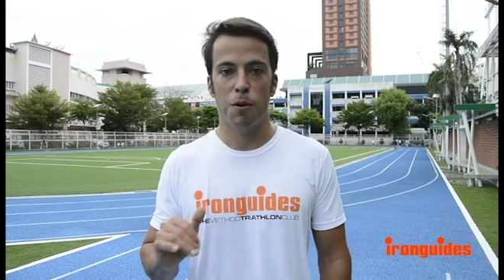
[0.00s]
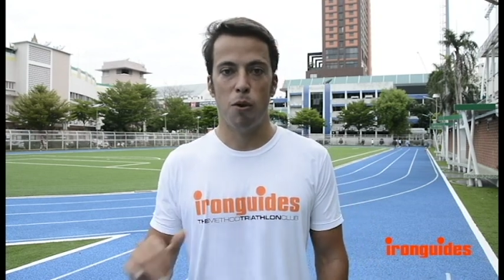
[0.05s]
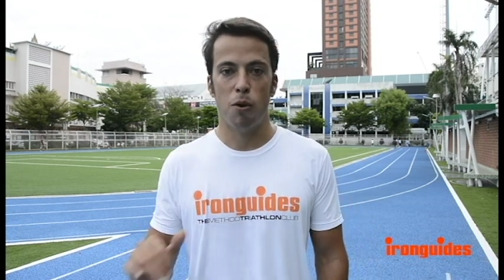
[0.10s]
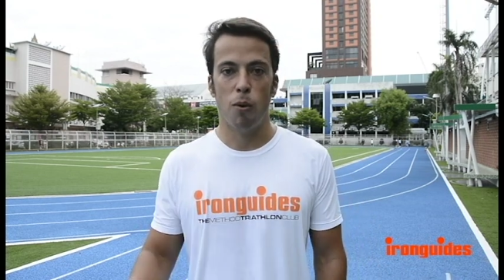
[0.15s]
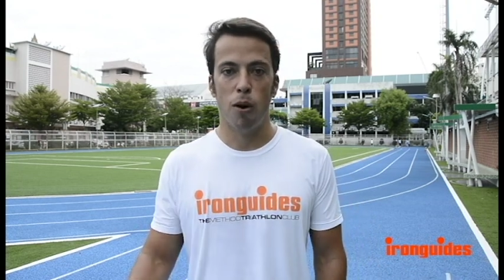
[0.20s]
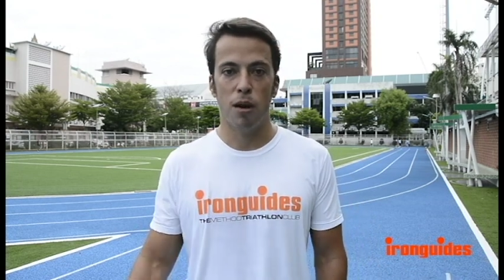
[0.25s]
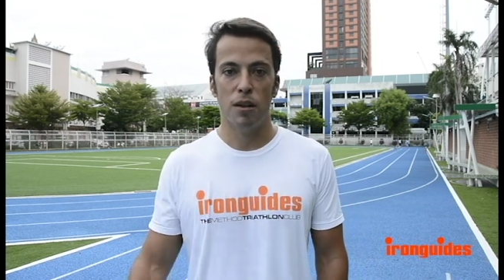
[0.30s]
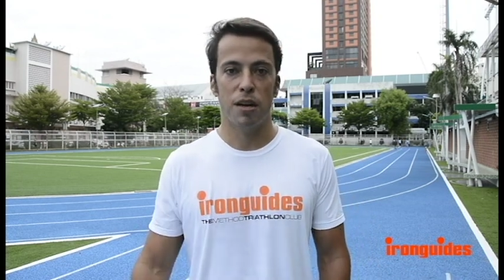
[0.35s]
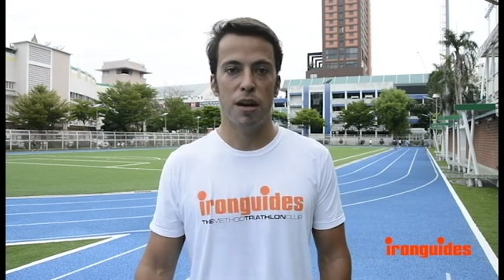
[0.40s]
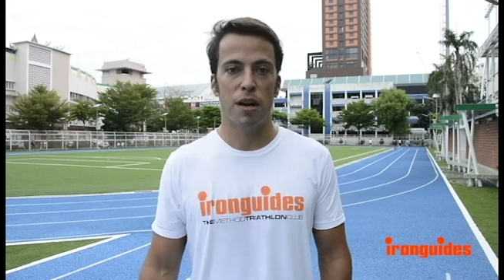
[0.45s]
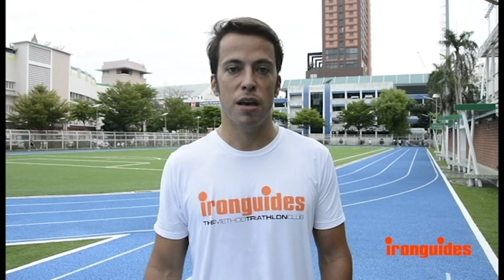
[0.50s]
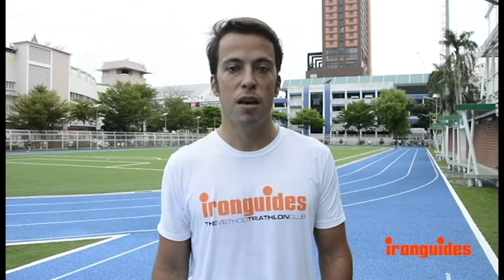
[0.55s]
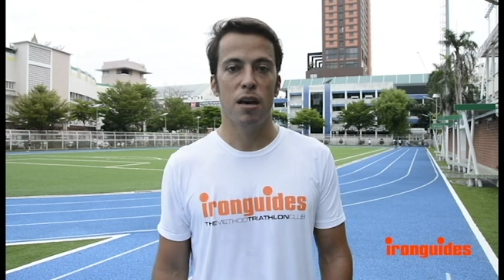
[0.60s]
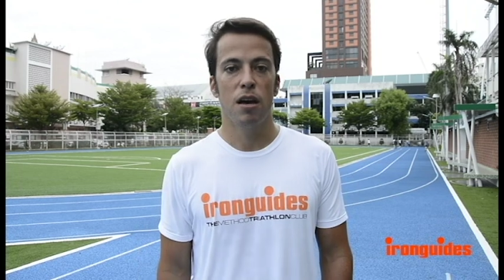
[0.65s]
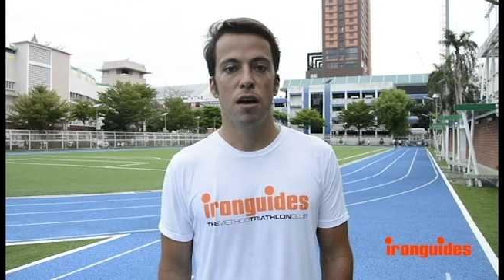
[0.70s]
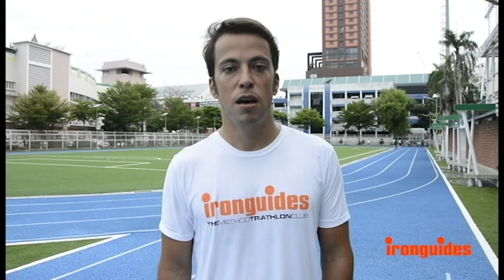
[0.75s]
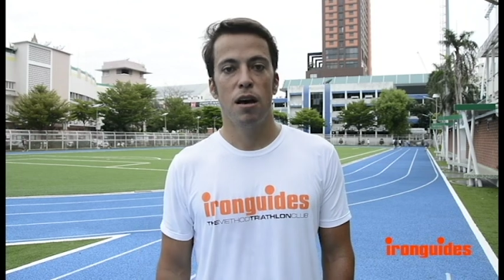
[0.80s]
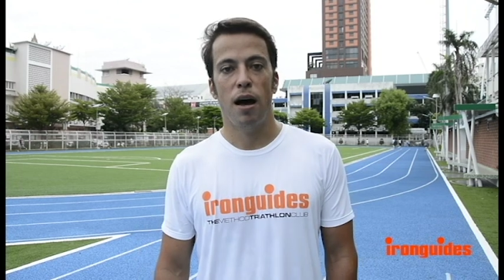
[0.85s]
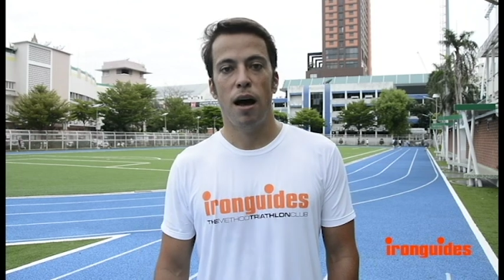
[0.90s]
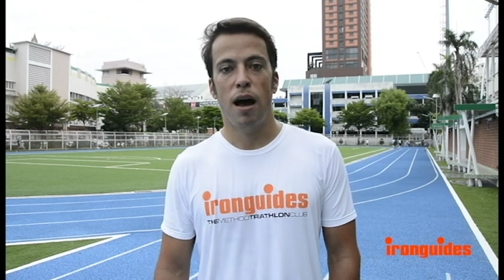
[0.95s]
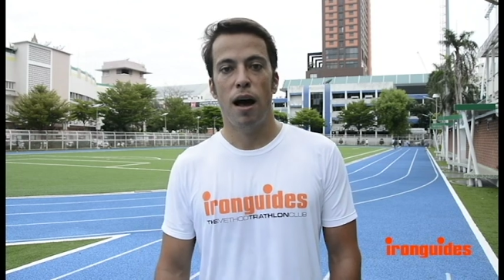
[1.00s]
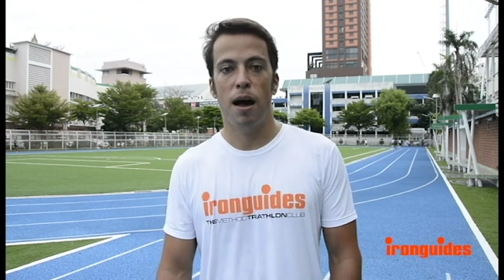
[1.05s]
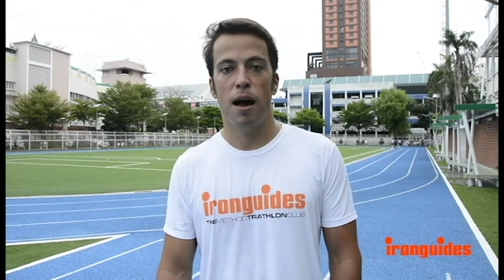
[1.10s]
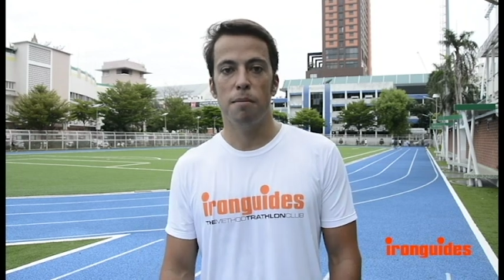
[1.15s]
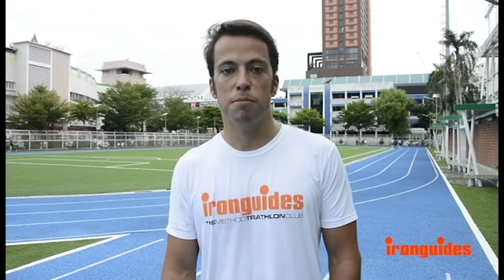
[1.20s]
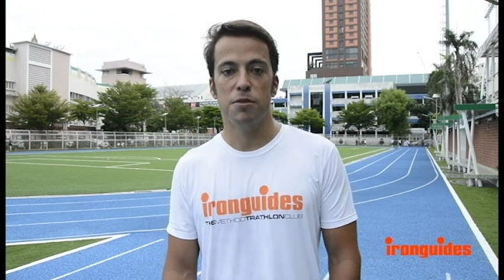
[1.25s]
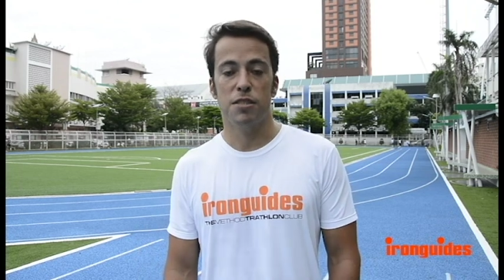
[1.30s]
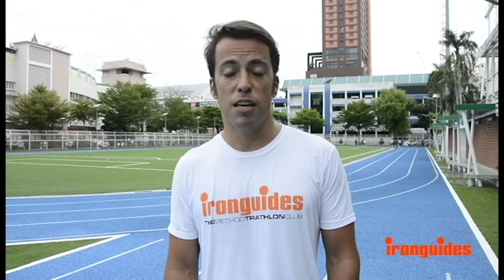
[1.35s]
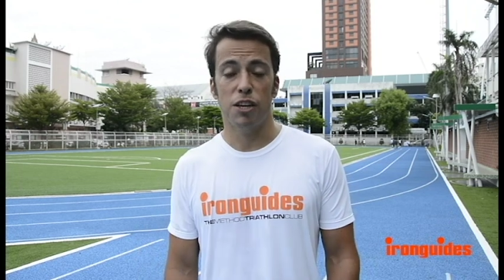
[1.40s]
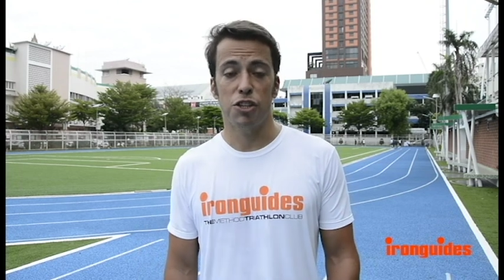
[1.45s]
quality
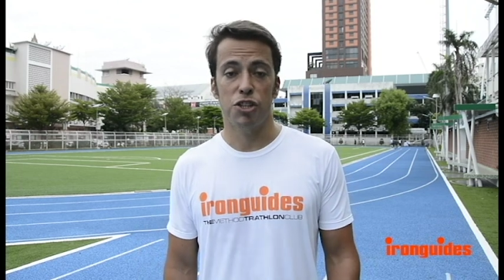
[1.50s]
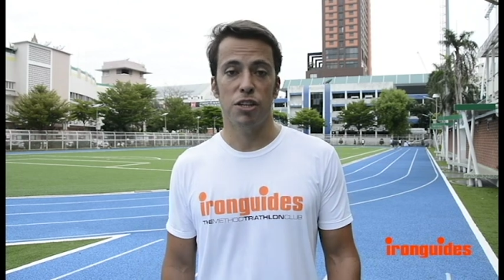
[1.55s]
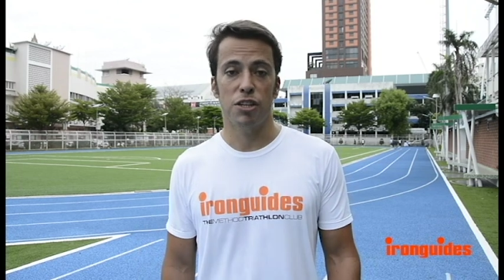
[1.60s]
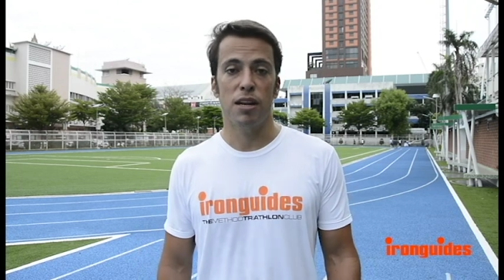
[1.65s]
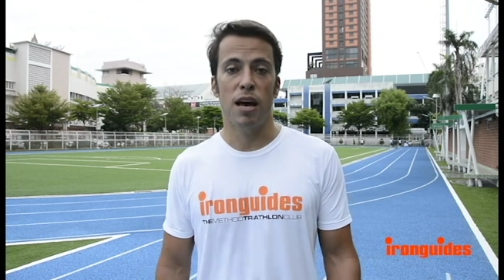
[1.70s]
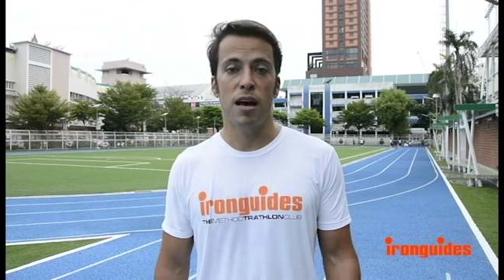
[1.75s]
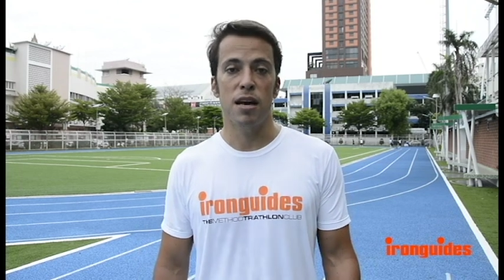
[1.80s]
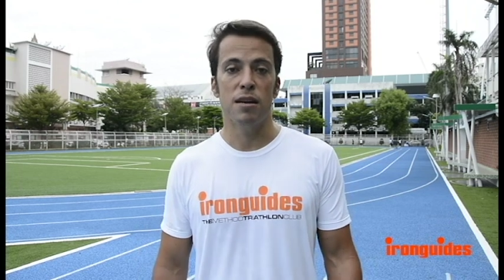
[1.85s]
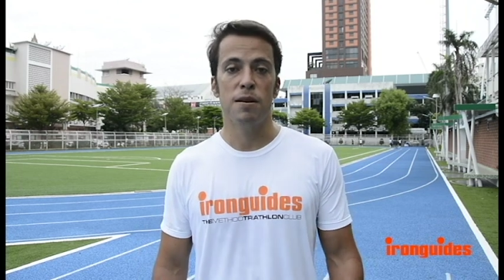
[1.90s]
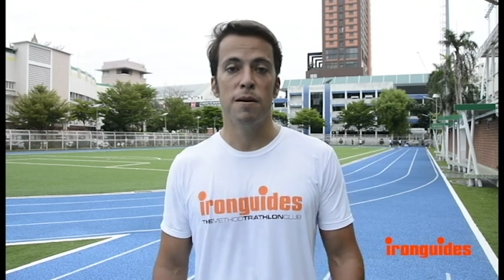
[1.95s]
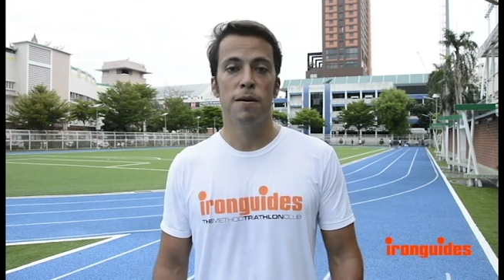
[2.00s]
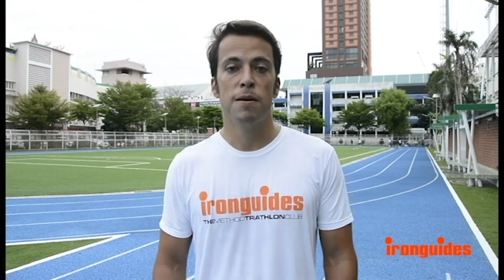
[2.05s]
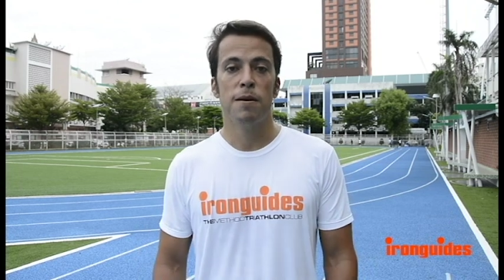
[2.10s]
session done.